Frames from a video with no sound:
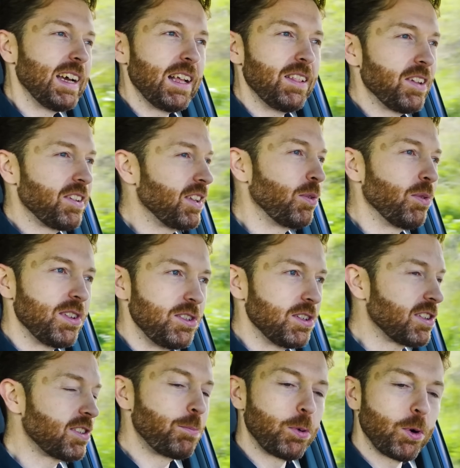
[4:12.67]
And this thing was
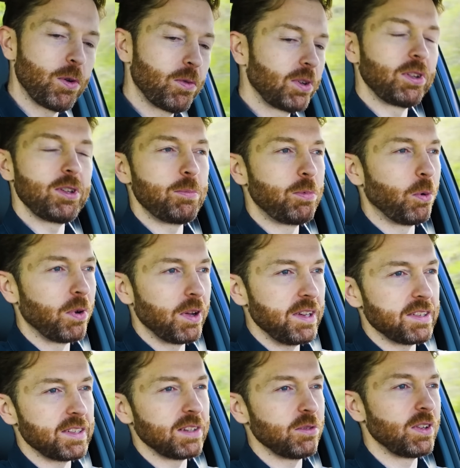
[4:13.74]
just perfectly
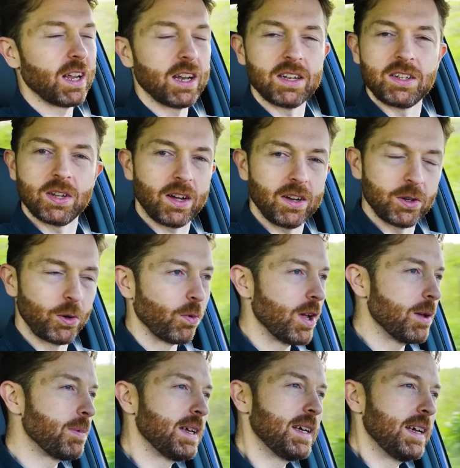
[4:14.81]
poised. It got a ton of
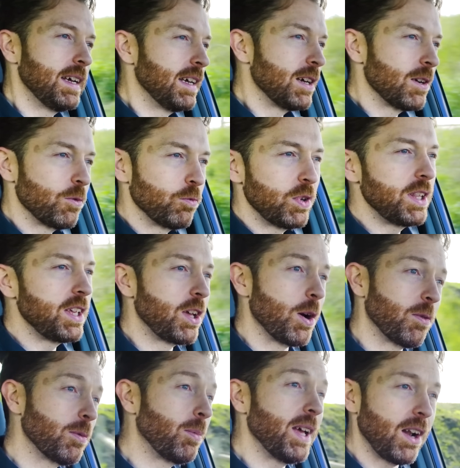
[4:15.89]
grip, really
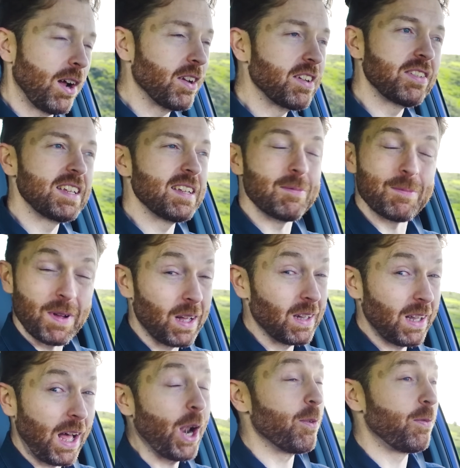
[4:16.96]
comfortable, and honestly, a
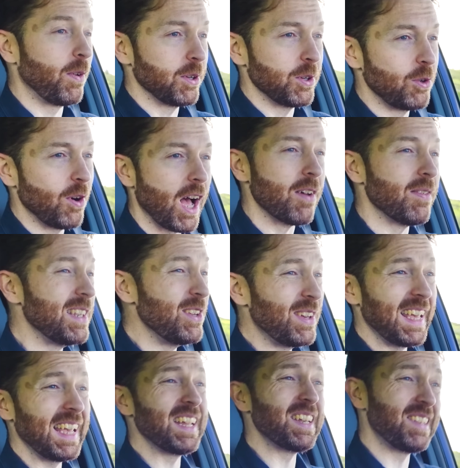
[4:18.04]
lot of fun to drive. And you
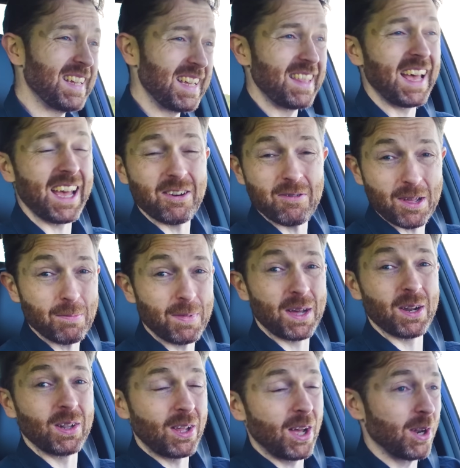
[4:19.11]
can't say that
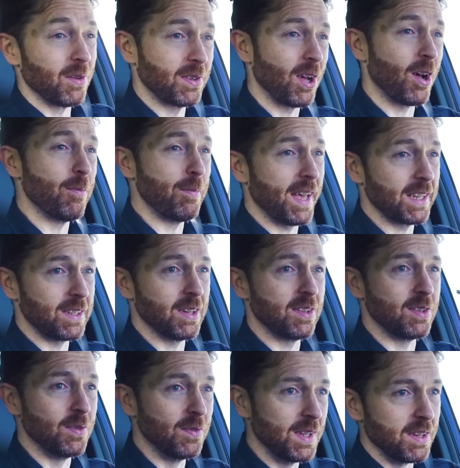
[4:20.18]
about a lot of compact
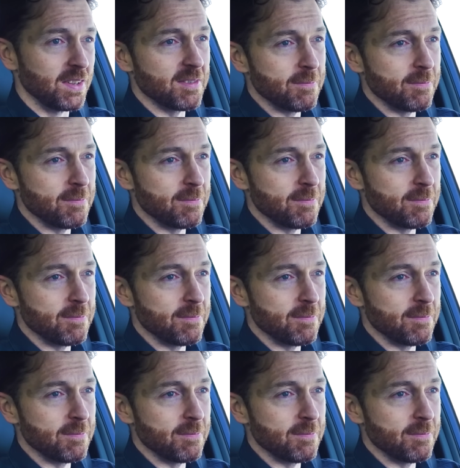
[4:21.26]
SUVs.